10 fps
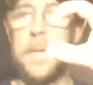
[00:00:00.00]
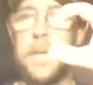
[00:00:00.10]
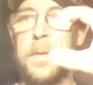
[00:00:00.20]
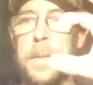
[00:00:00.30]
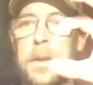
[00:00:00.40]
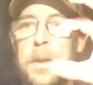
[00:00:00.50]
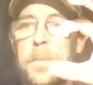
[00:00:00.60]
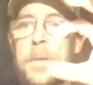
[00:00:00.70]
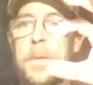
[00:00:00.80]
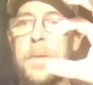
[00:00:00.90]
things about this
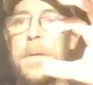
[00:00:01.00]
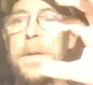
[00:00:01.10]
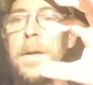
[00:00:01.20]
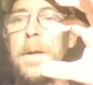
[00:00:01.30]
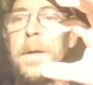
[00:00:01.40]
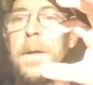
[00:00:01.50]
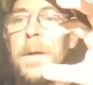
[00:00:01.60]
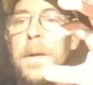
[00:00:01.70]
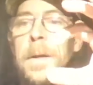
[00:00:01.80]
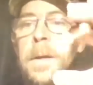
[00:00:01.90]
big around.
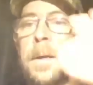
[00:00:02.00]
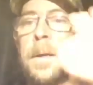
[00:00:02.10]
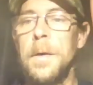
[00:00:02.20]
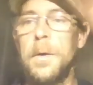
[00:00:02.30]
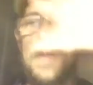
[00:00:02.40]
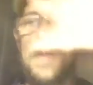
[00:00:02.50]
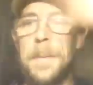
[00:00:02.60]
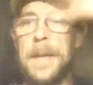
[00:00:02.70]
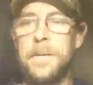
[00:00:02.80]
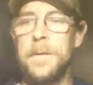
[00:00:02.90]
What's
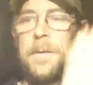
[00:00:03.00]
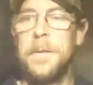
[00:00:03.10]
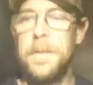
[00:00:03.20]
up, Eds?